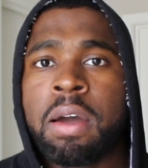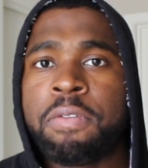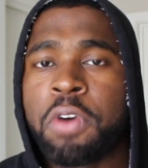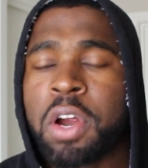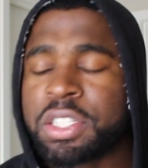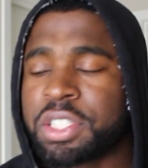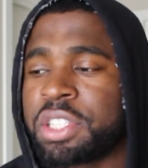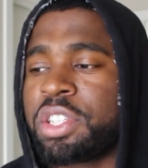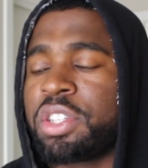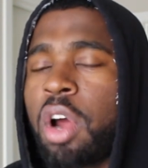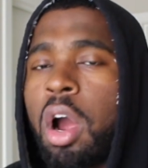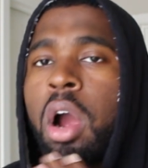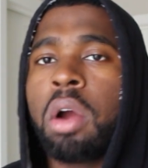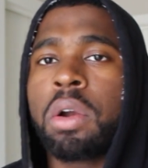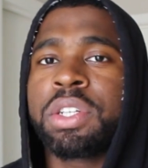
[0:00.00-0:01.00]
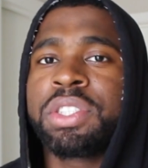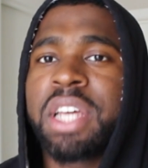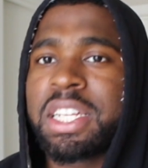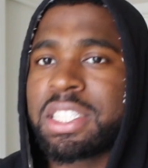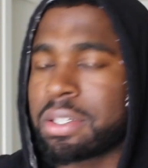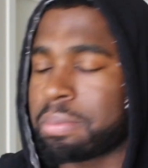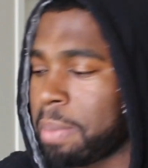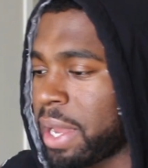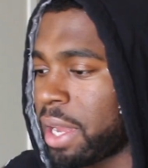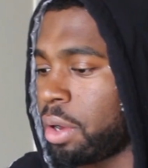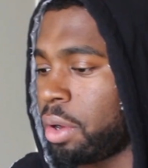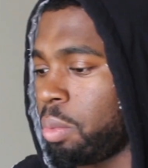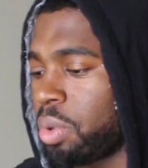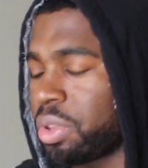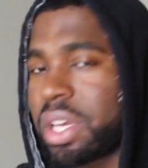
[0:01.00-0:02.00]
For instance, an artist that is
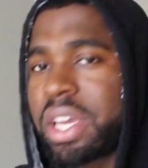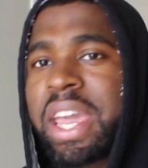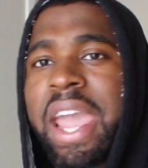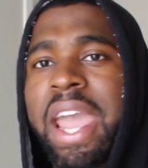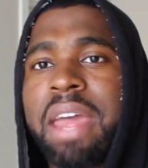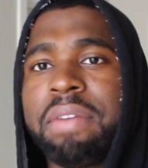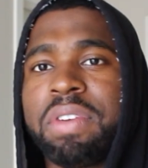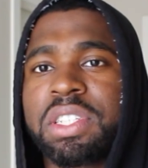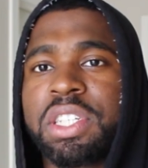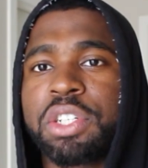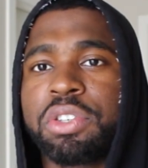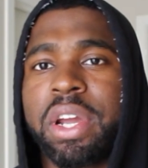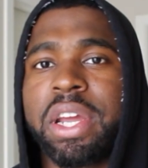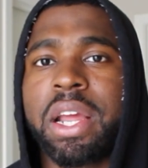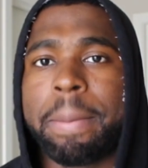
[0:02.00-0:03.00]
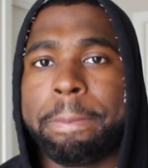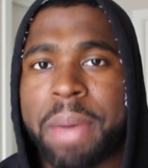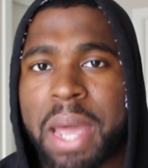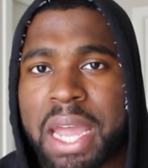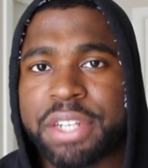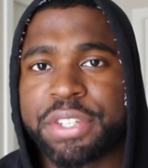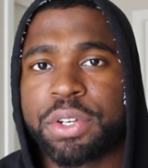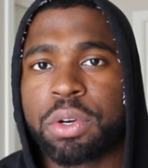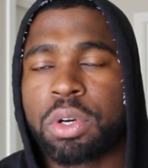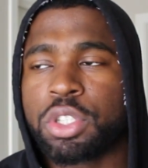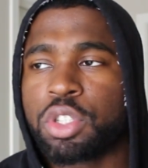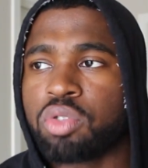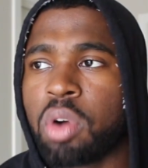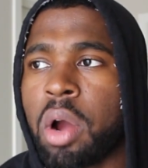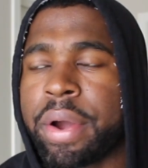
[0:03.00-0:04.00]
with a canvas and creating a painting or a
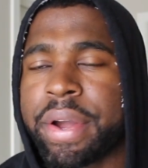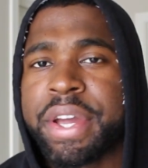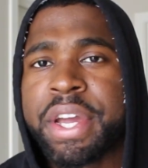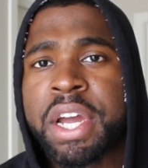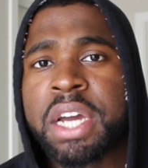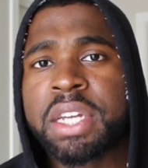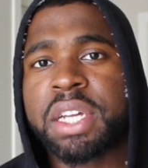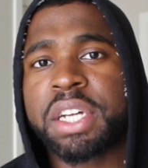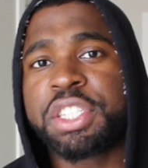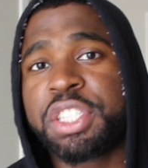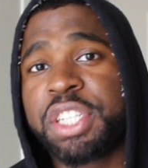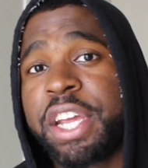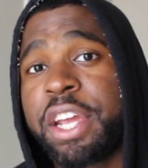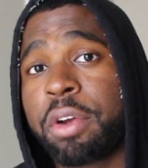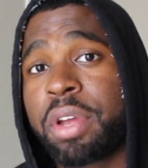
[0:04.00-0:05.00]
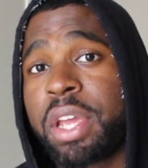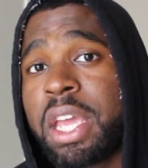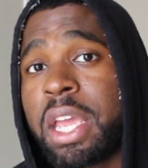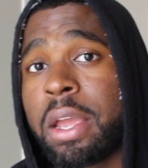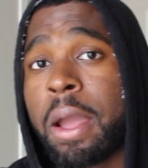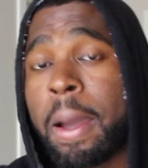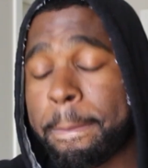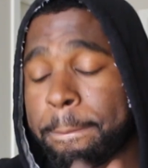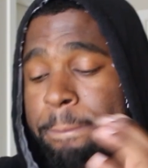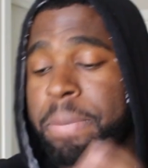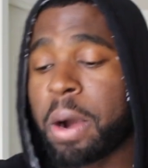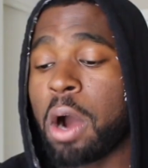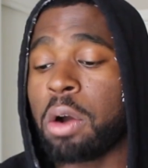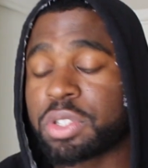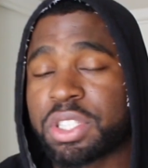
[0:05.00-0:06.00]
drawing, does she or he
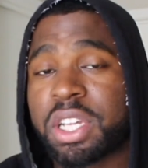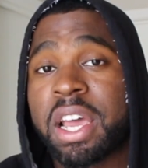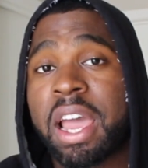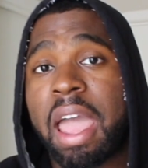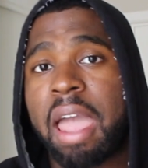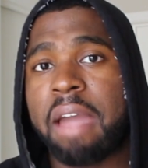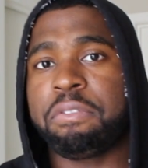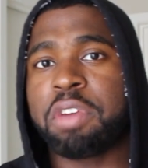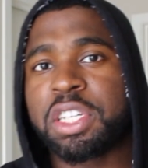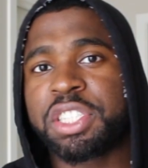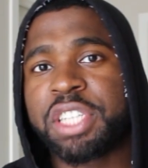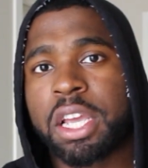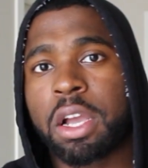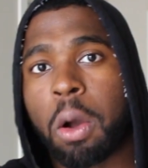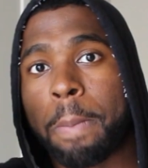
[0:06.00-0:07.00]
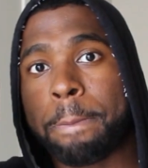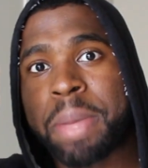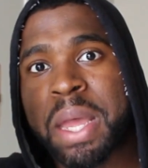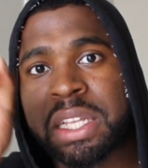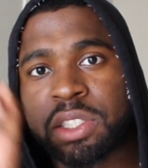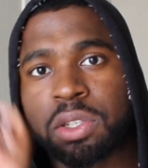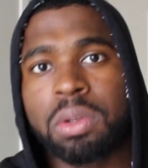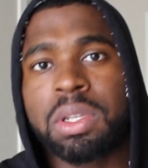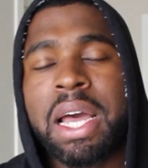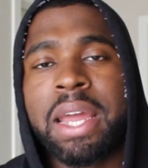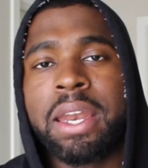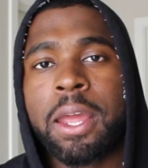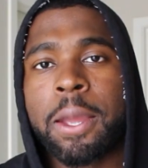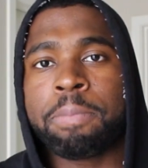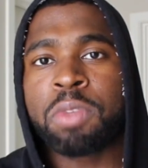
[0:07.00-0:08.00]
post every single pencil
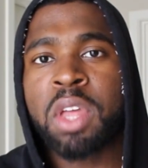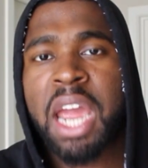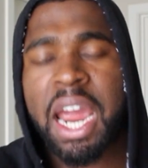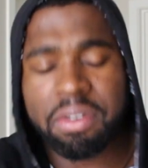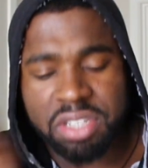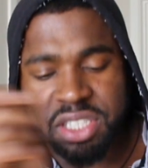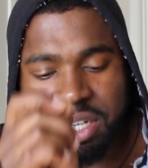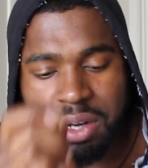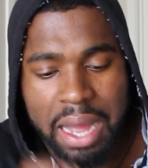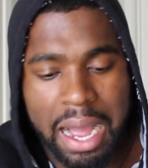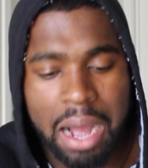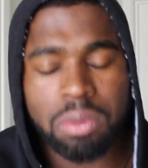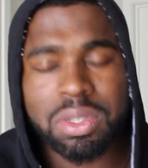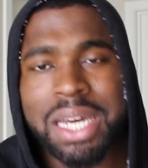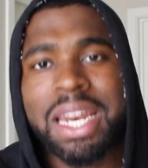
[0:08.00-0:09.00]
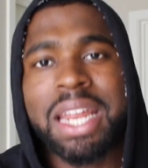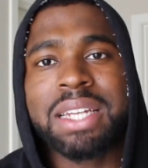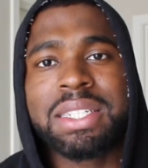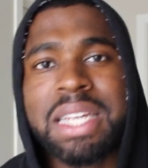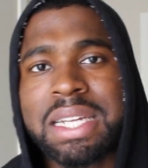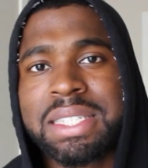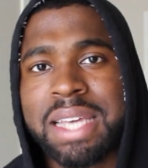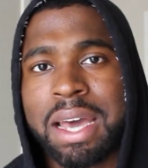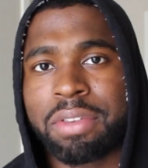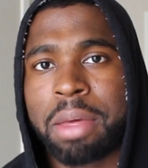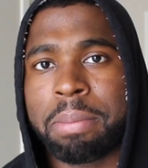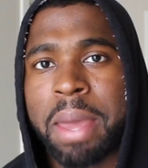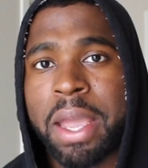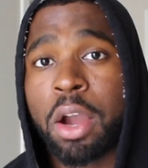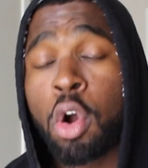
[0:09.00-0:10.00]
lining, every single outlining detail
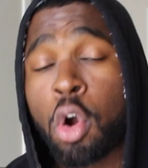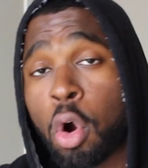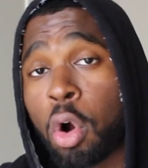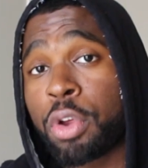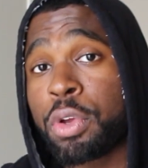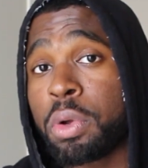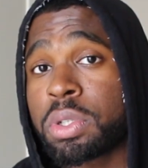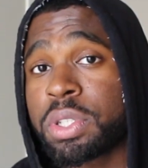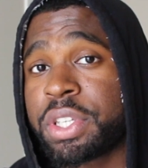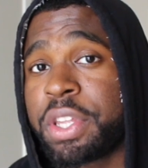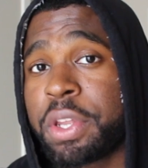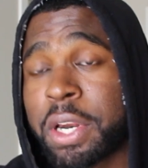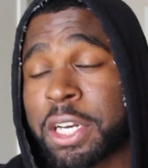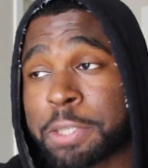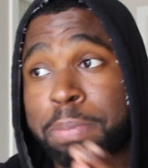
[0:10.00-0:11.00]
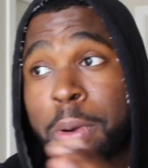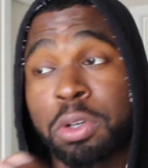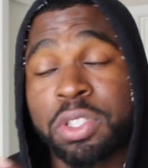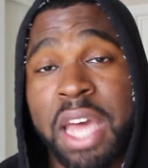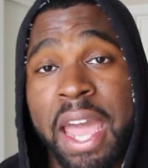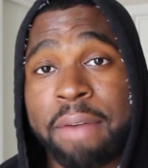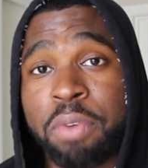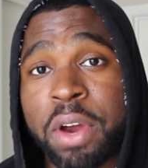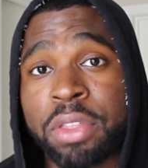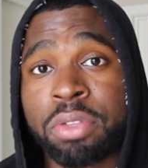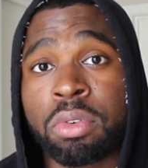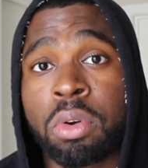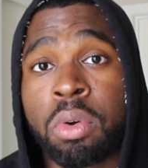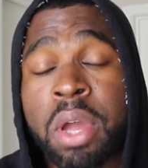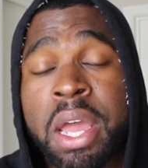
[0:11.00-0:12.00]
they make? Or usually they just post halfway
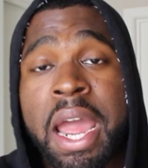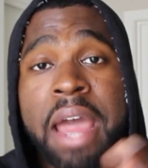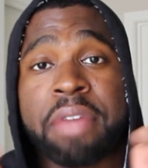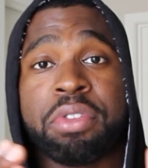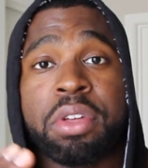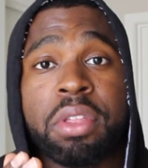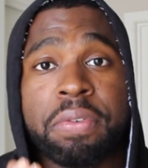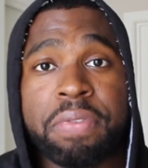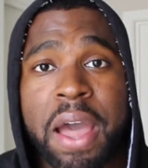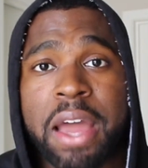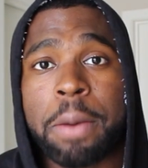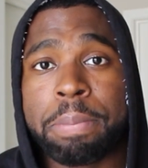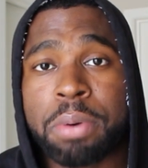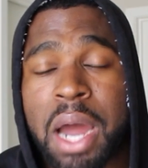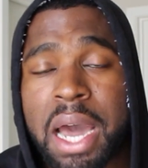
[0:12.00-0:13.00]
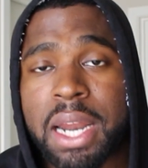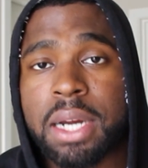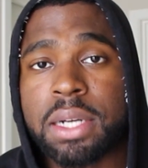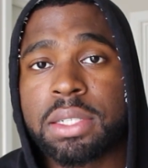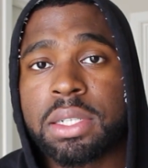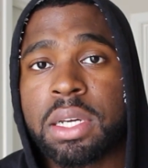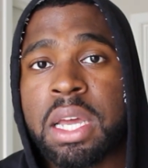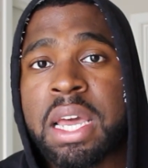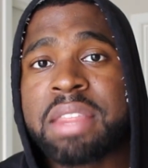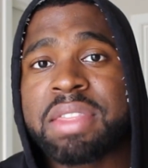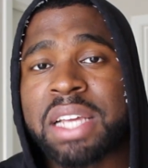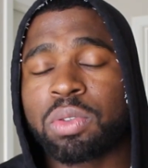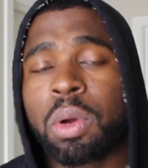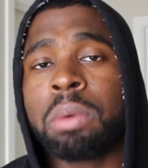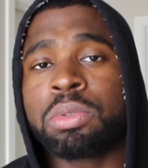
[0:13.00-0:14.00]
through and then the final product.
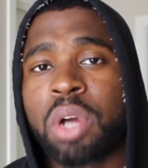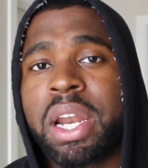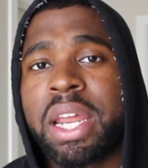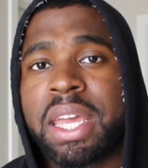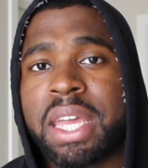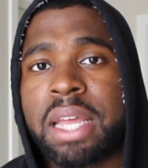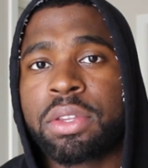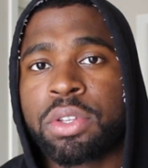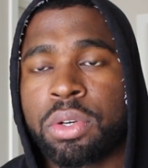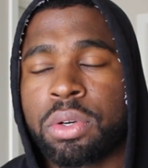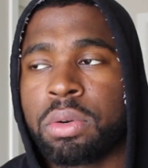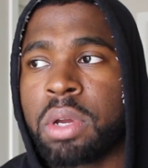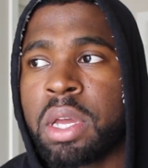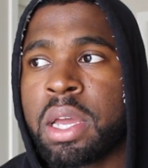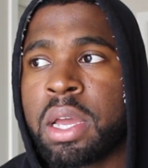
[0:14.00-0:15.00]
That's what I'm trying to get to.